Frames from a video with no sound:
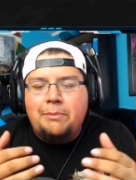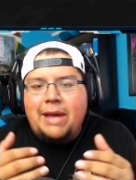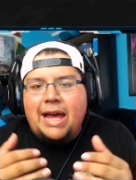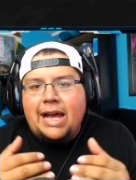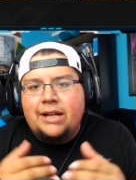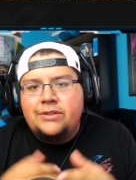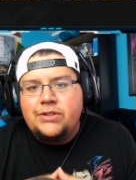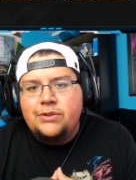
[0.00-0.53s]

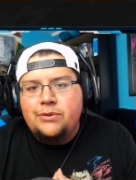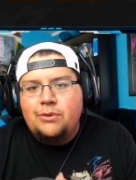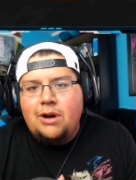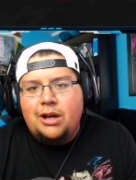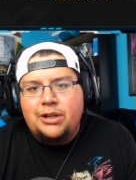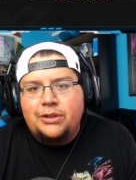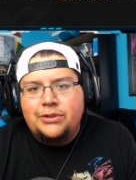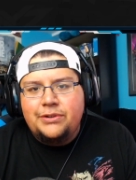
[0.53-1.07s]
back to
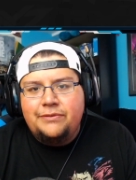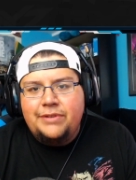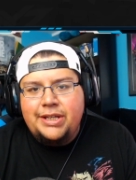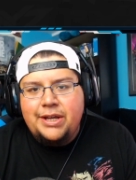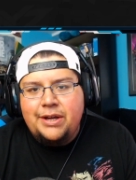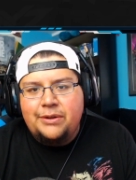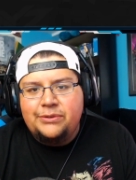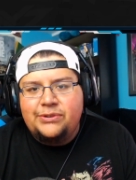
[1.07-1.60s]
another
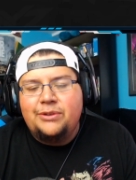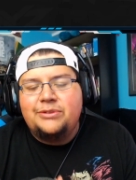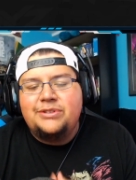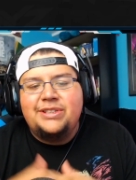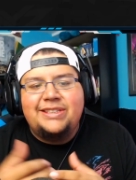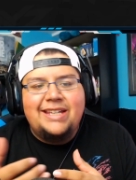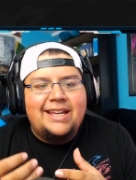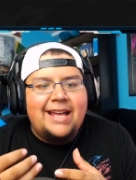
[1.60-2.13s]
video. So
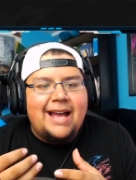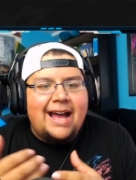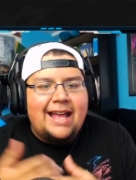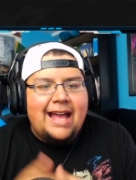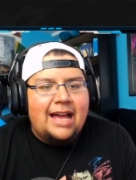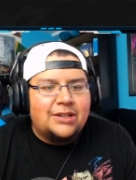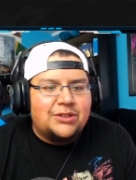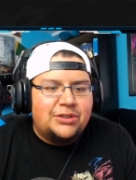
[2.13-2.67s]
today I
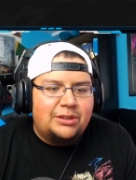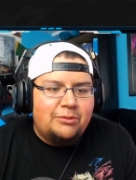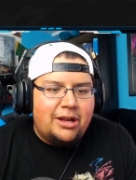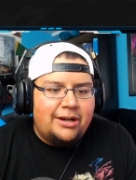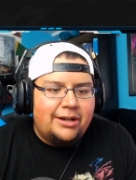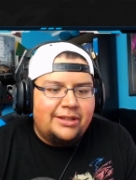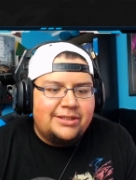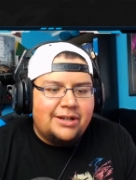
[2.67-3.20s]
actually
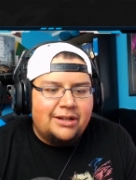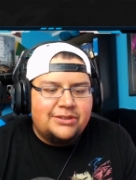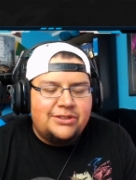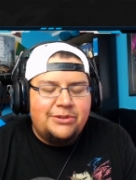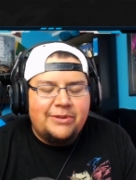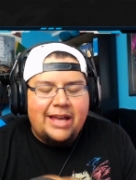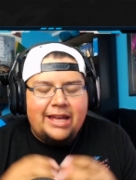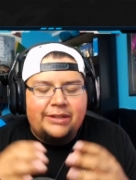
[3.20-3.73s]
wanted to talk
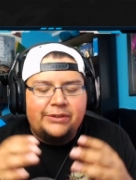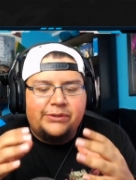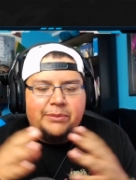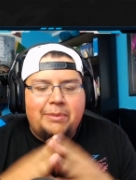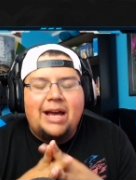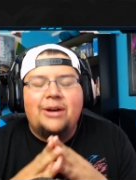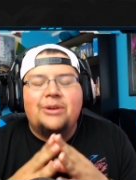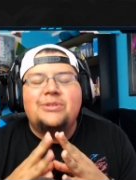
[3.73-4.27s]
to you guys
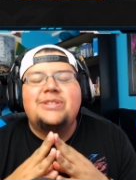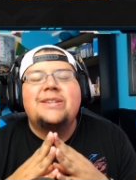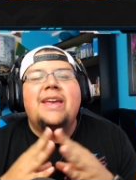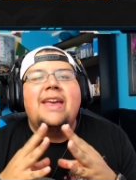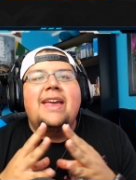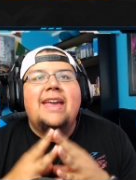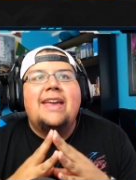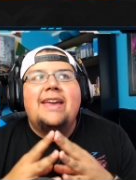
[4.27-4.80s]
about
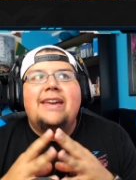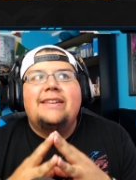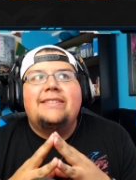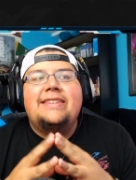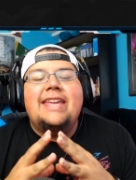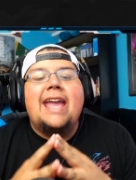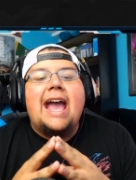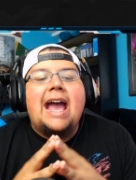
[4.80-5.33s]

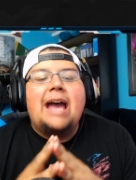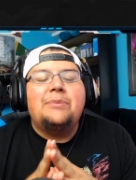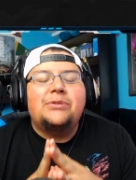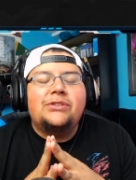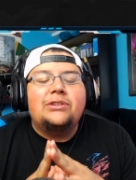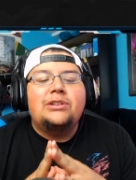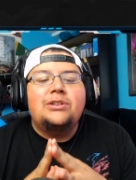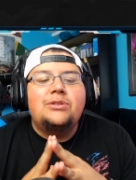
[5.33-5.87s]
the
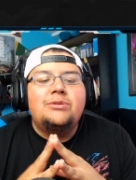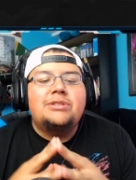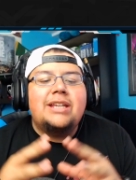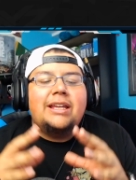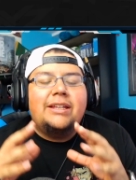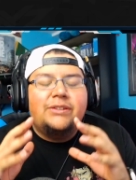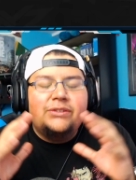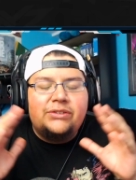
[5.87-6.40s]
absolute
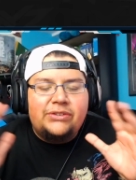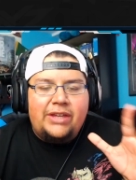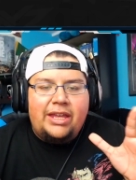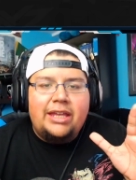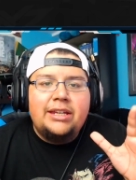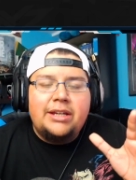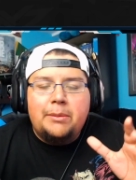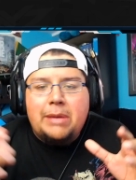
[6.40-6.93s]

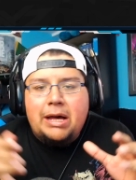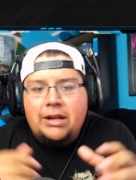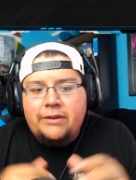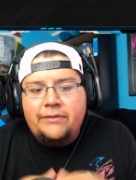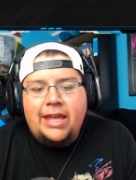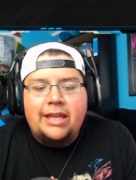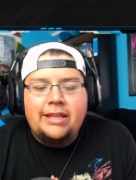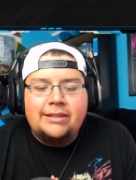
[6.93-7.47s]
insane amount
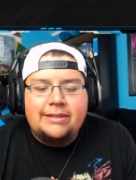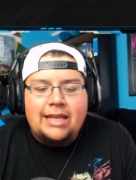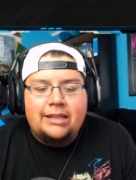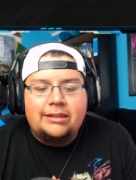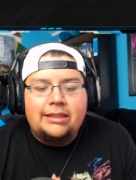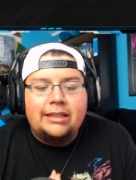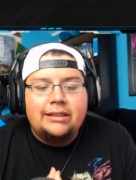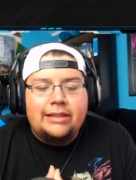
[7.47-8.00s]
of hate
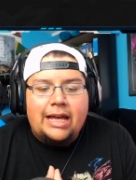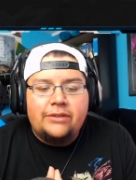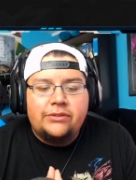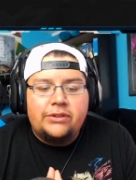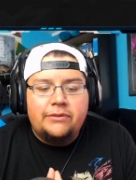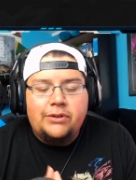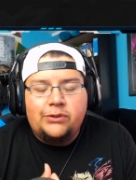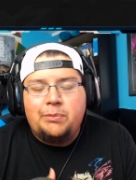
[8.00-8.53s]
that The
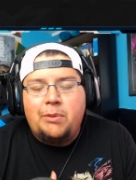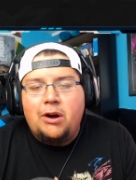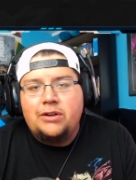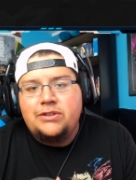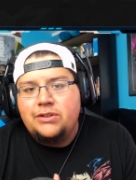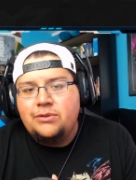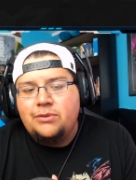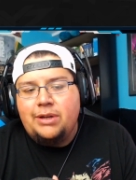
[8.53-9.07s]
Last of Us
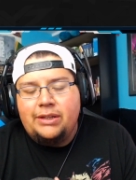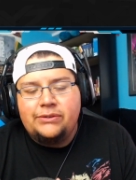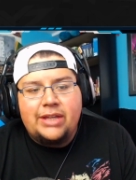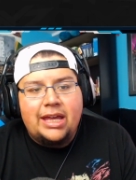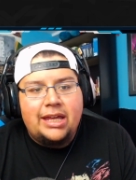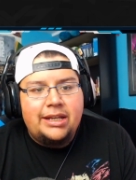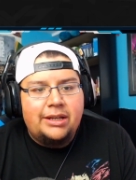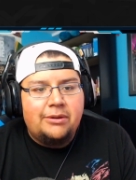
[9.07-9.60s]
Part Two is
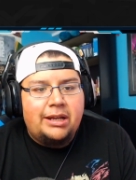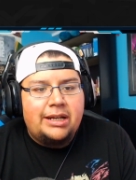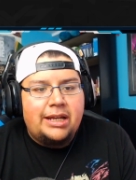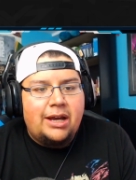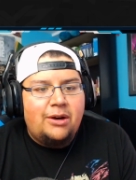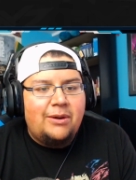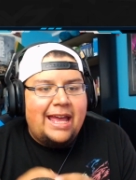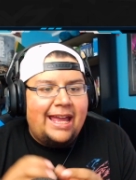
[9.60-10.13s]
getting right
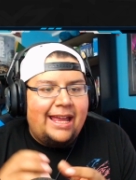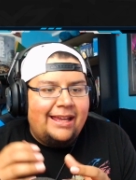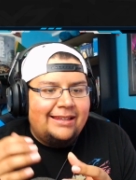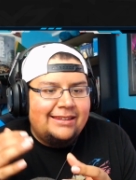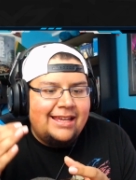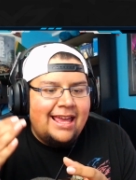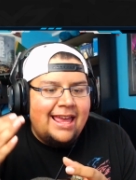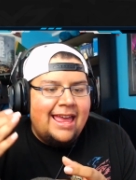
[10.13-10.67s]
now,
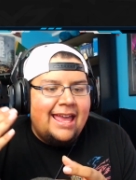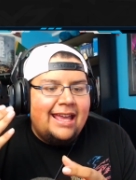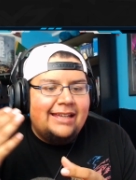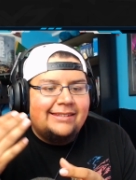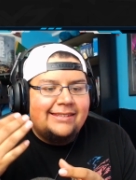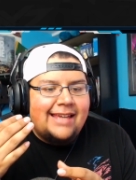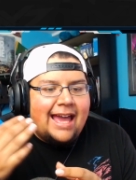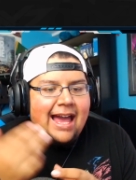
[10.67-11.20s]
and
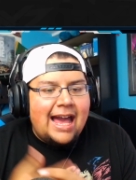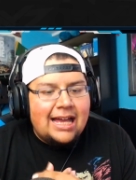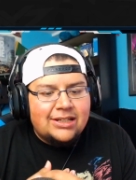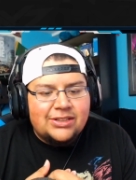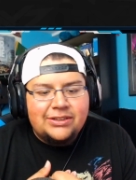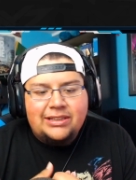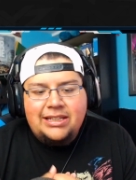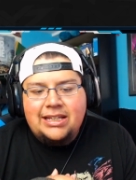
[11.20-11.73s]
it's
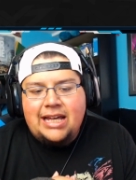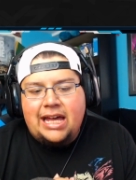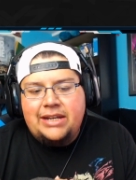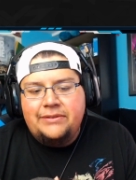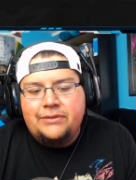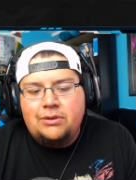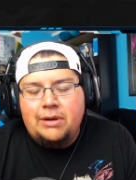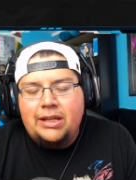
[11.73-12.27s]
actually
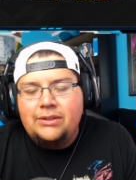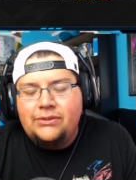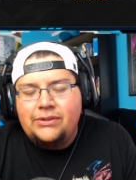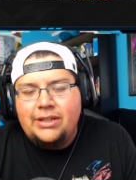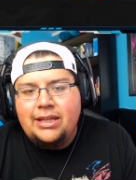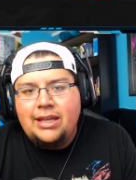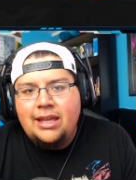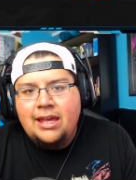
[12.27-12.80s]
kind of
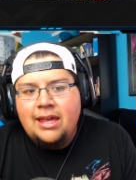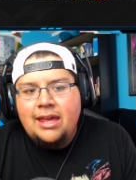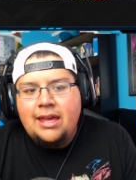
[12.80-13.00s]
crazy